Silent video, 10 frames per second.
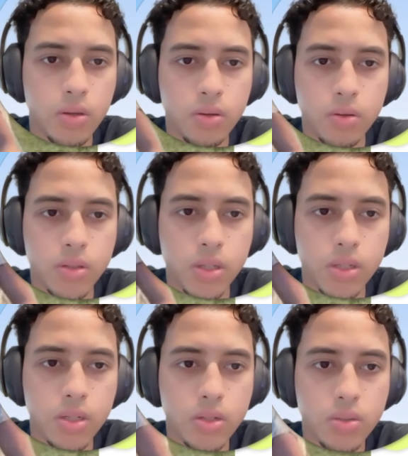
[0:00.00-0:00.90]
It says
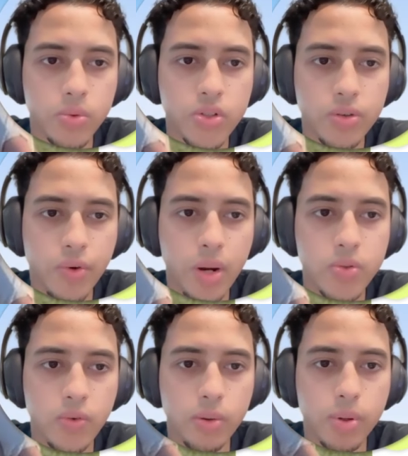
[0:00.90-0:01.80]
adjustable straps
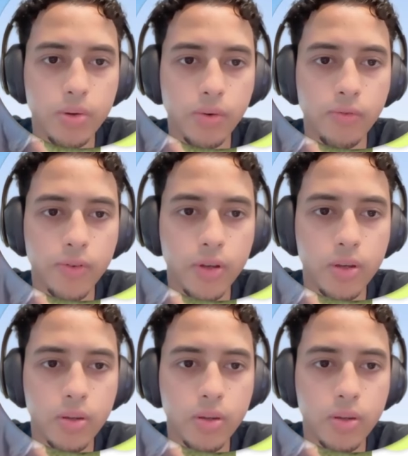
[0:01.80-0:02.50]
for perfect fit.